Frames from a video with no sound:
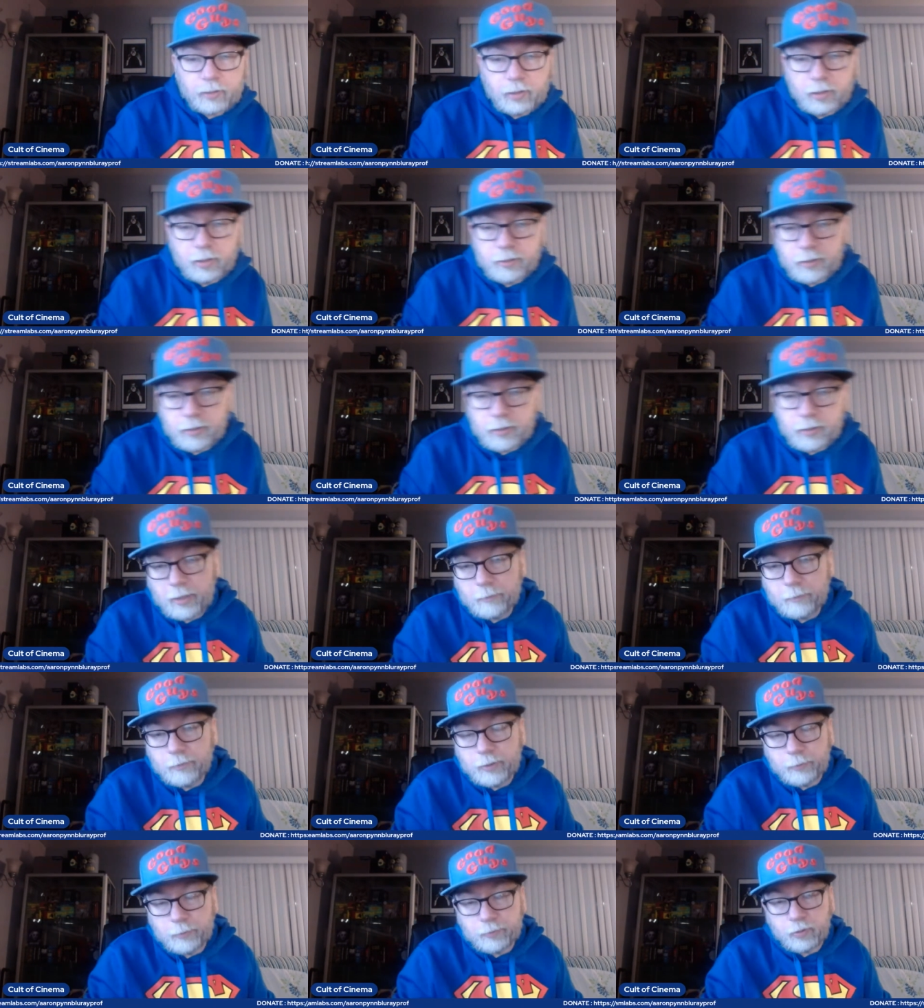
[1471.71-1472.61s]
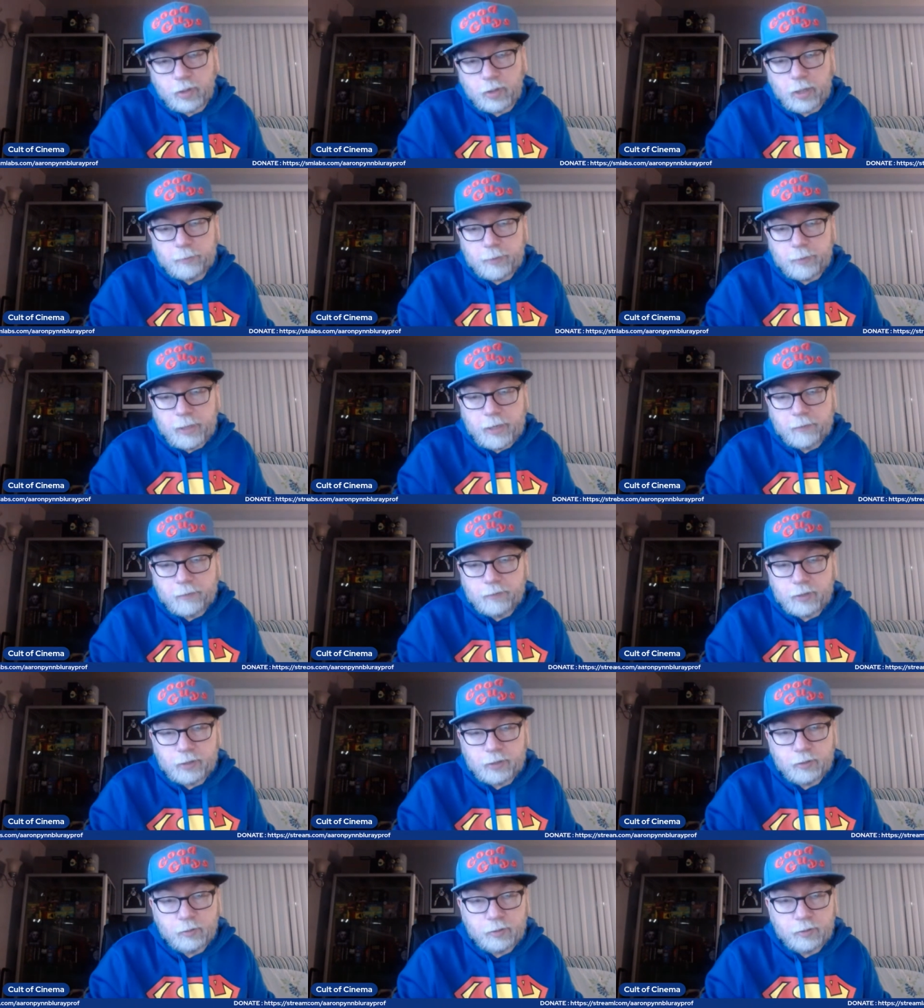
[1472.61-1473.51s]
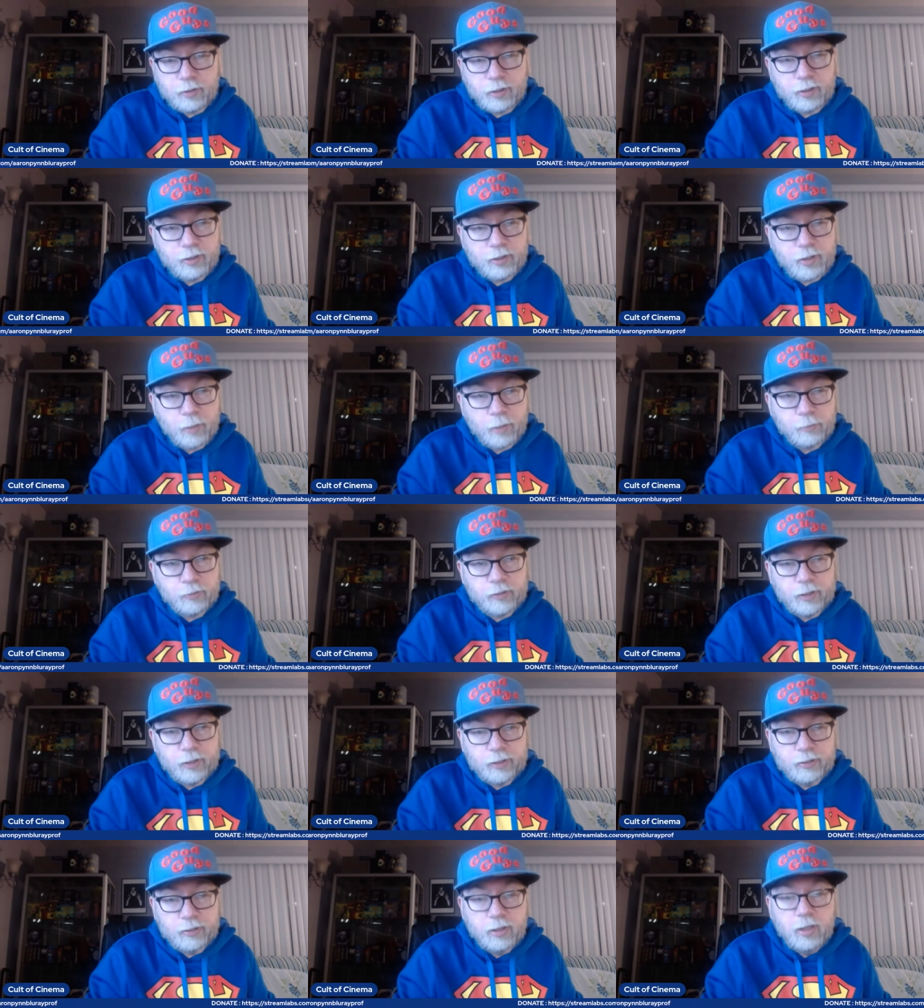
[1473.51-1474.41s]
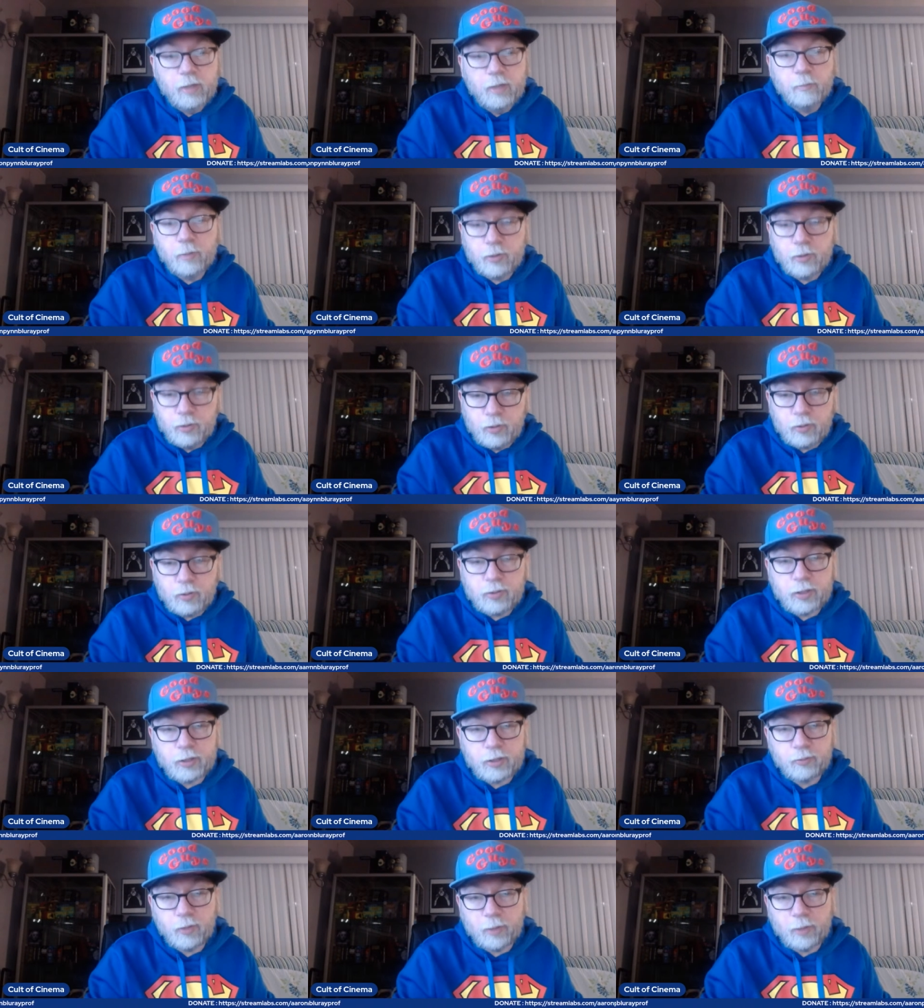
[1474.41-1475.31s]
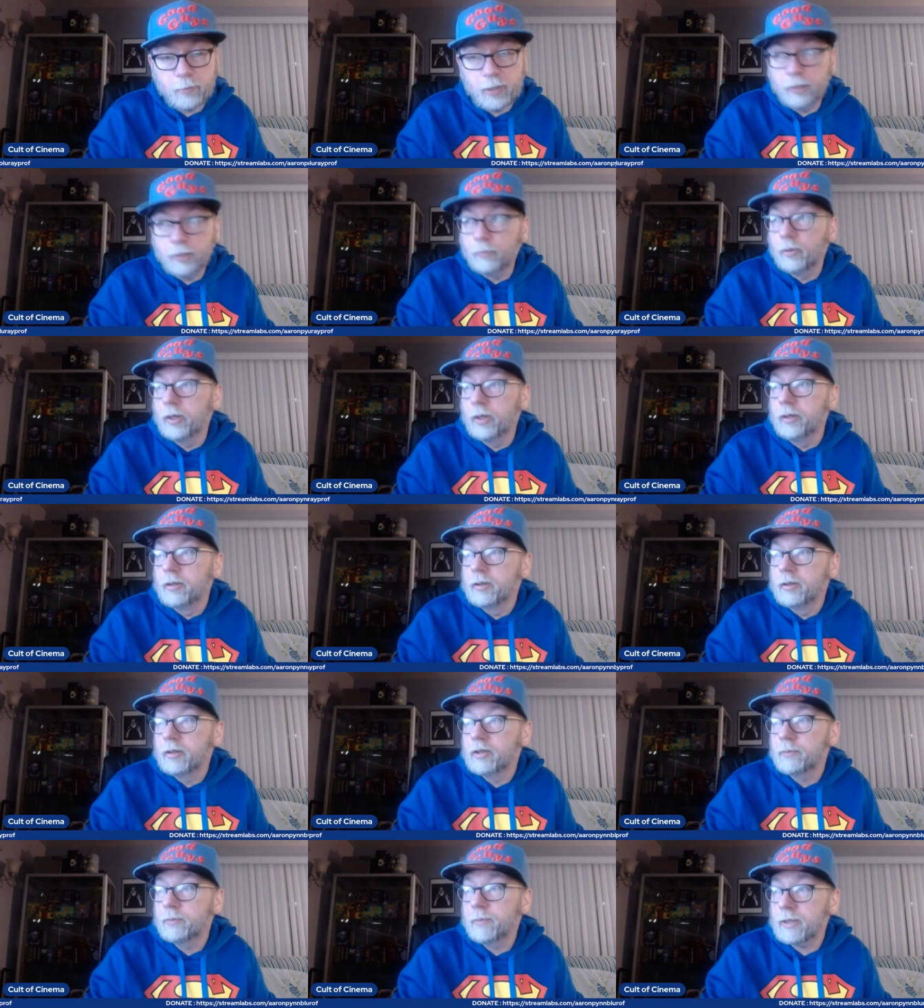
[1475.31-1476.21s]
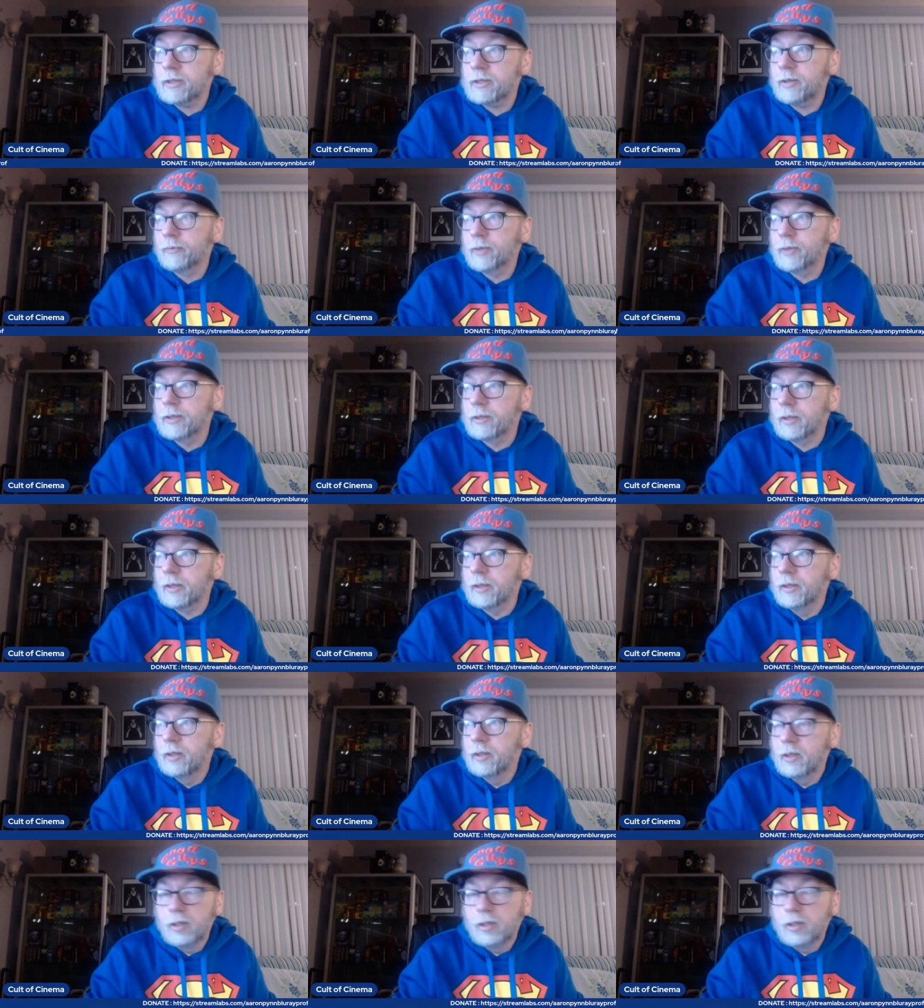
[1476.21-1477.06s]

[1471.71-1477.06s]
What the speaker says: Because I am subscribed and have checked a couple things. But usually it's when I'm on the run, especially recently.